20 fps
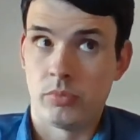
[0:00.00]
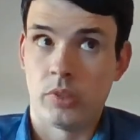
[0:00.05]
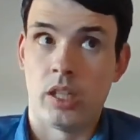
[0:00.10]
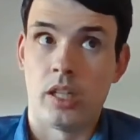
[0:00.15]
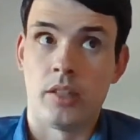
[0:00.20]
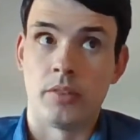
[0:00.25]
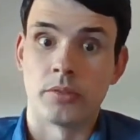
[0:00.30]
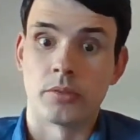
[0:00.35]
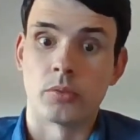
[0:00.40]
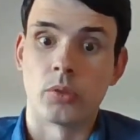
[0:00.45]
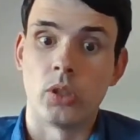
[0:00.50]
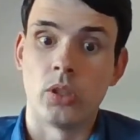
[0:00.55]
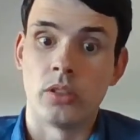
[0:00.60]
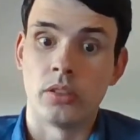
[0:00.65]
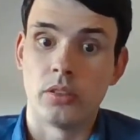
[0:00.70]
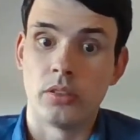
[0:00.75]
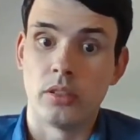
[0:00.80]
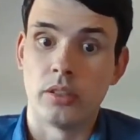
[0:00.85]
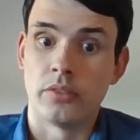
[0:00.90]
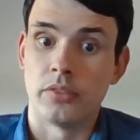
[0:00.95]
the
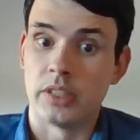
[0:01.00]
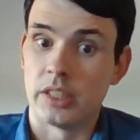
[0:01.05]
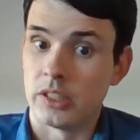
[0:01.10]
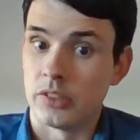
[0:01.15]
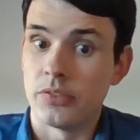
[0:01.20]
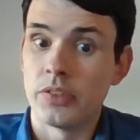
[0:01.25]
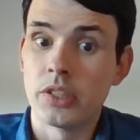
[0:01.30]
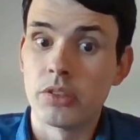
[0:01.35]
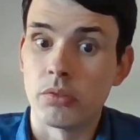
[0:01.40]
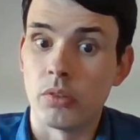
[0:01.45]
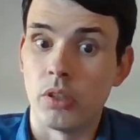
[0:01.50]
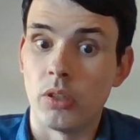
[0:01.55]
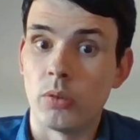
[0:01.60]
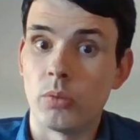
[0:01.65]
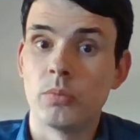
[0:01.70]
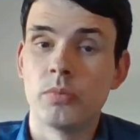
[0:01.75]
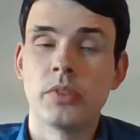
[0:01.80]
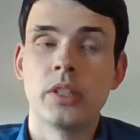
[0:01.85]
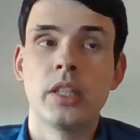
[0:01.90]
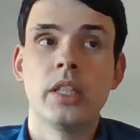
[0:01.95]
role of the individual,
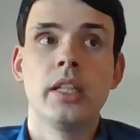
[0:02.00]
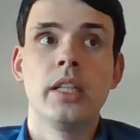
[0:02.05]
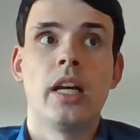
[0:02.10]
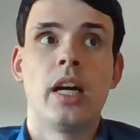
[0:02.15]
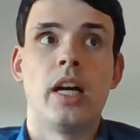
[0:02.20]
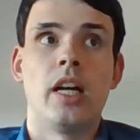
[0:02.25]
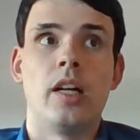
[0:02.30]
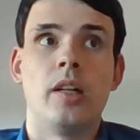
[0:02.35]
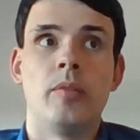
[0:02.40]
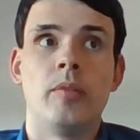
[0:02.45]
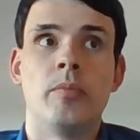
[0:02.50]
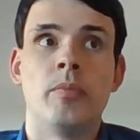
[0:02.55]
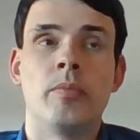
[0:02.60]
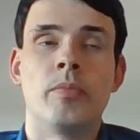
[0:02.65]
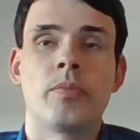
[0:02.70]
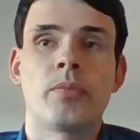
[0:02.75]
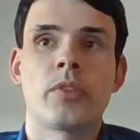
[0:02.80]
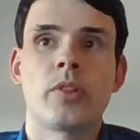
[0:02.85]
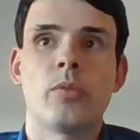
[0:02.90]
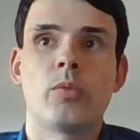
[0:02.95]

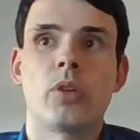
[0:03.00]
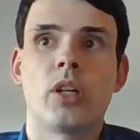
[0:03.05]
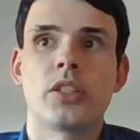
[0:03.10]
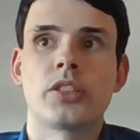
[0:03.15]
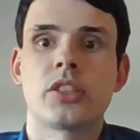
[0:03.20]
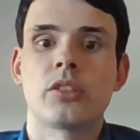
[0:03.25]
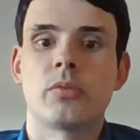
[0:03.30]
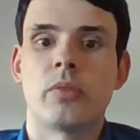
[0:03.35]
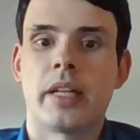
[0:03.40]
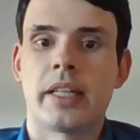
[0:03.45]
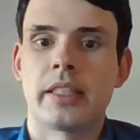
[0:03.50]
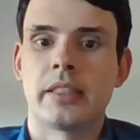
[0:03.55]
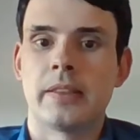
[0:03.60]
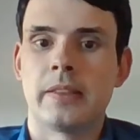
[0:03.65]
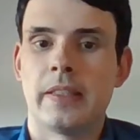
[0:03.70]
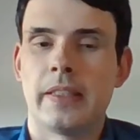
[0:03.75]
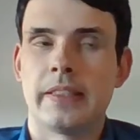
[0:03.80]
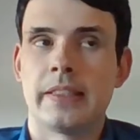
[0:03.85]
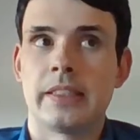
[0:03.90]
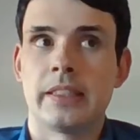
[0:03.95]
we're also
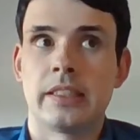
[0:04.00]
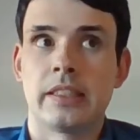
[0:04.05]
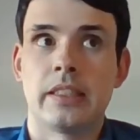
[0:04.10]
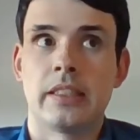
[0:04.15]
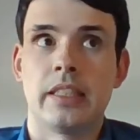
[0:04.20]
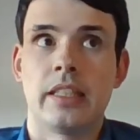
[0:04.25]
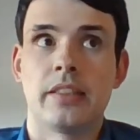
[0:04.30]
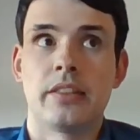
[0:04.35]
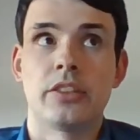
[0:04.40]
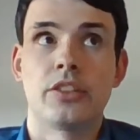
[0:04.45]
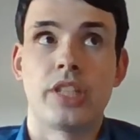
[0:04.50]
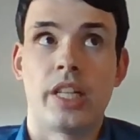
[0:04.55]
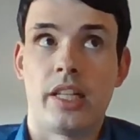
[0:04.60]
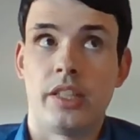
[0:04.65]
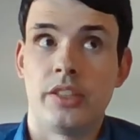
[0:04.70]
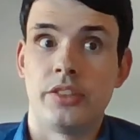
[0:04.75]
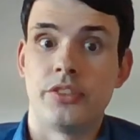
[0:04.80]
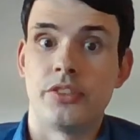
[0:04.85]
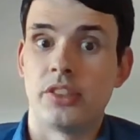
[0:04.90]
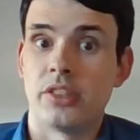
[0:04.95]
recognizing that the
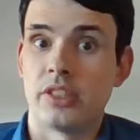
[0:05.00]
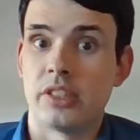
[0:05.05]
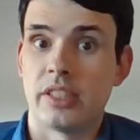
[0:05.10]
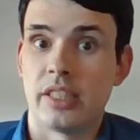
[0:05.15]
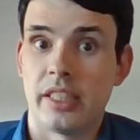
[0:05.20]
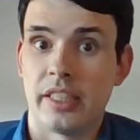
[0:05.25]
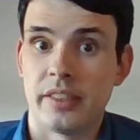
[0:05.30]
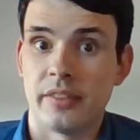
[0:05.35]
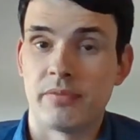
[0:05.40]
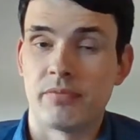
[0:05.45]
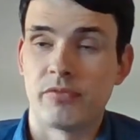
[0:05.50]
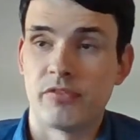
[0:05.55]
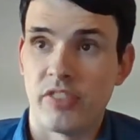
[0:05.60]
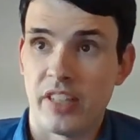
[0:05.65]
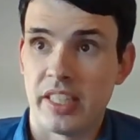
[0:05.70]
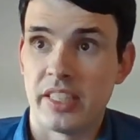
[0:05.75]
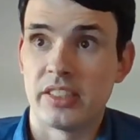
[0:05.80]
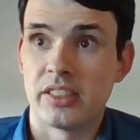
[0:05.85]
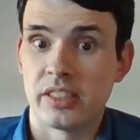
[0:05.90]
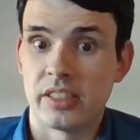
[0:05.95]
challenges they
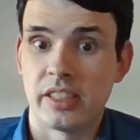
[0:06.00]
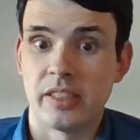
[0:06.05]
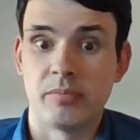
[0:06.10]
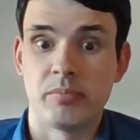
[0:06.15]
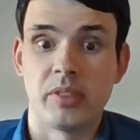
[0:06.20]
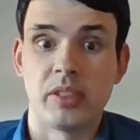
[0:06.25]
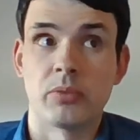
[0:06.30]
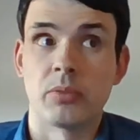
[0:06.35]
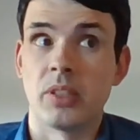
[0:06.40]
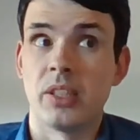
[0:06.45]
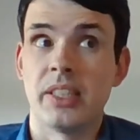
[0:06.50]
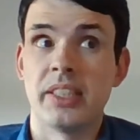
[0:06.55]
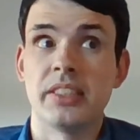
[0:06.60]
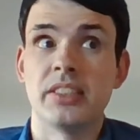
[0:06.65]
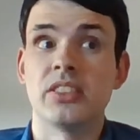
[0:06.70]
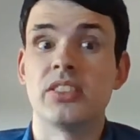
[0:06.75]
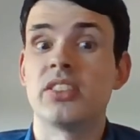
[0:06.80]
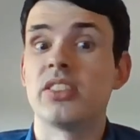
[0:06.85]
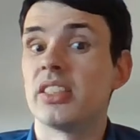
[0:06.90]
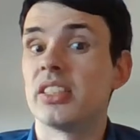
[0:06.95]
face can be
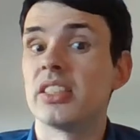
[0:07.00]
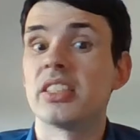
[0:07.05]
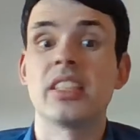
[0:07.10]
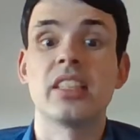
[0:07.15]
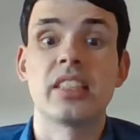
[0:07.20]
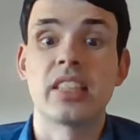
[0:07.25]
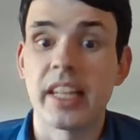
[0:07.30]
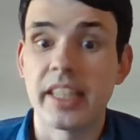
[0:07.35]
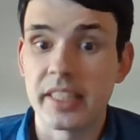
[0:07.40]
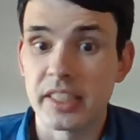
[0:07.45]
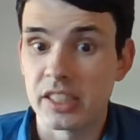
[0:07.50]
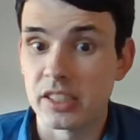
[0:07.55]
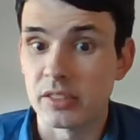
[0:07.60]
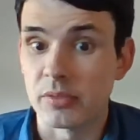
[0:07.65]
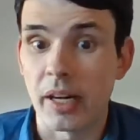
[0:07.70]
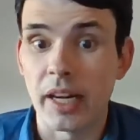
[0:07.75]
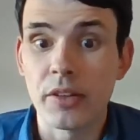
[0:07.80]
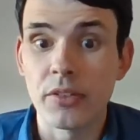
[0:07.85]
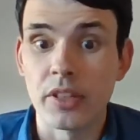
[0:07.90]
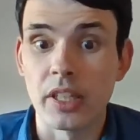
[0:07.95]
related to the society
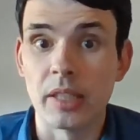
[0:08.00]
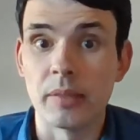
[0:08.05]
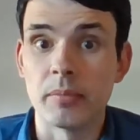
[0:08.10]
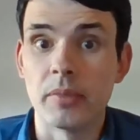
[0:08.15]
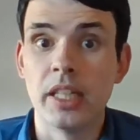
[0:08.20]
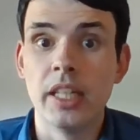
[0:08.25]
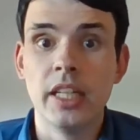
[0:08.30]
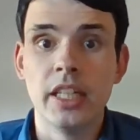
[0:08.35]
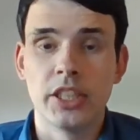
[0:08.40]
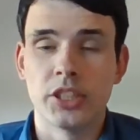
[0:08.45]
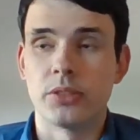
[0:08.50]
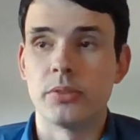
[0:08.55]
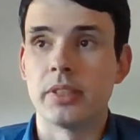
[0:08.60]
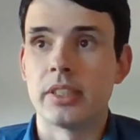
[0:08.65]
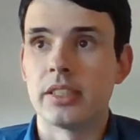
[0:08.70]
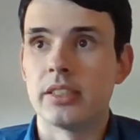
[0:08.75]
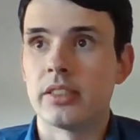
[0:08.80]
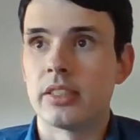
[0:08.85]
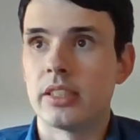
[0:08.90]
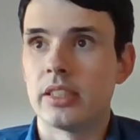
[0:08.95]
around them. So we
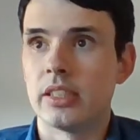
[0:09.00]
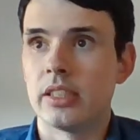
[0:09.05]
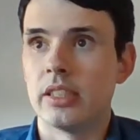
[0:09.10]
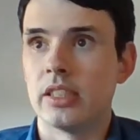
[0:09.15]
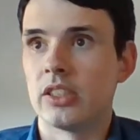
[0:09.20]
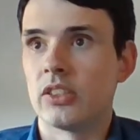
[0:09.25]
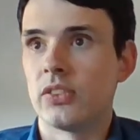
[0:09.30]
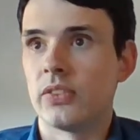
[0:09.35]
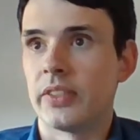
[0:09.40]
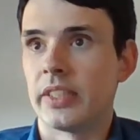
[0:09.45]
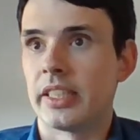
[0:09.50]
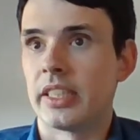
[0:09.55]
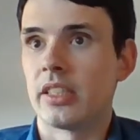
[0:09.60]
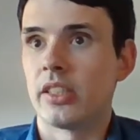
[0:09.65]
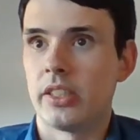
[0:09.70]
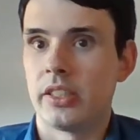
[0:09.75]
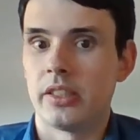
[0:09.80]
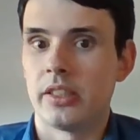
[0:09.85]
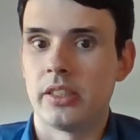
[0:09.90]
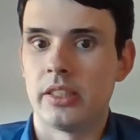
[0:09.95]
can see this very
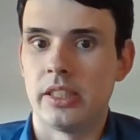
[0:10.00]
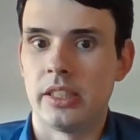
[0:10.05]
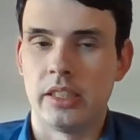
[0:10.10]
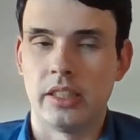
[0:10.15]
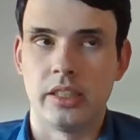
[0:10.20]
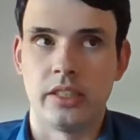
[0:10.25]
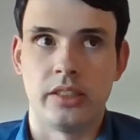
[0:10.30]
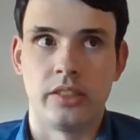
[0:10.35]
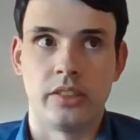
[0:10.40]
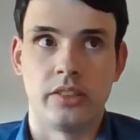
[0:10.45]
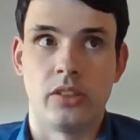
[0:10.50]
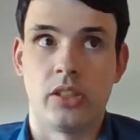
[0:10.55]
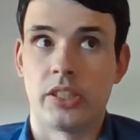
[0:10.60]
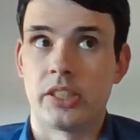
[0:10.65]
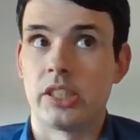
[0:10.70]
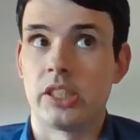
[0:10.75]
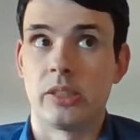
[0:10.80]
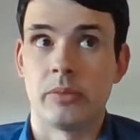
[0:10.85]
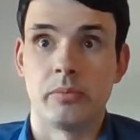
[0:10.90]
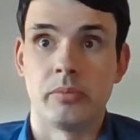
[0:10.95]
clearly in
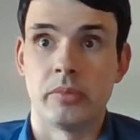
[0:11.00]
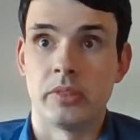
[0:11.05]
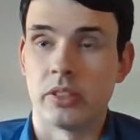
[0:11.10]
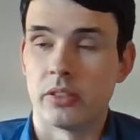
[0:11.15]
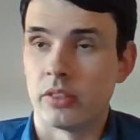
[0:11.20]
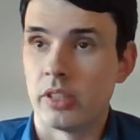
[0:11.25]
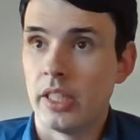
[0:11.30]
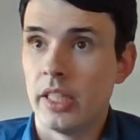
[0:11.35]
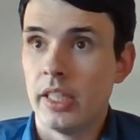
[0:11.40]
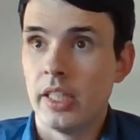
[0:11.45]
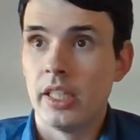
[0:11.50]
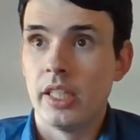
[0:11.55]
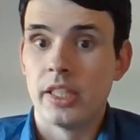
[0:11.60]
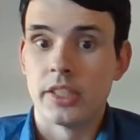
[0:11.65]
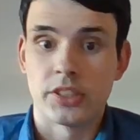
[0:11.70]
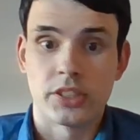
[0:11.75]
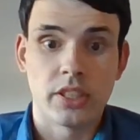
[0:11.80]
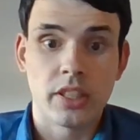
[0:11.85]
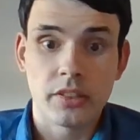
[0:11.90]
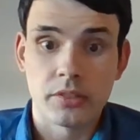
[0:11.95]
autism and
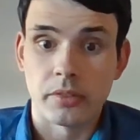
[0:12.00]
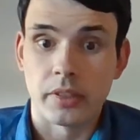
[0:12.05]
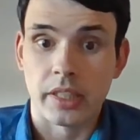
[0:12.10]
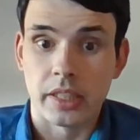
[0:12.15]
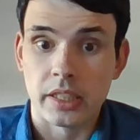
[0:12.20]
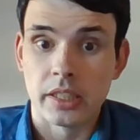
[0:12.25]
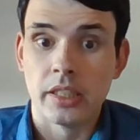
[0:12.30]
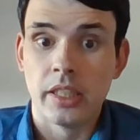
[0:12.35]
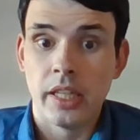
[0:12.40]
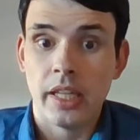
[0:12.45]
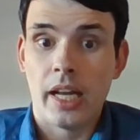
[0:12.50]
stuttering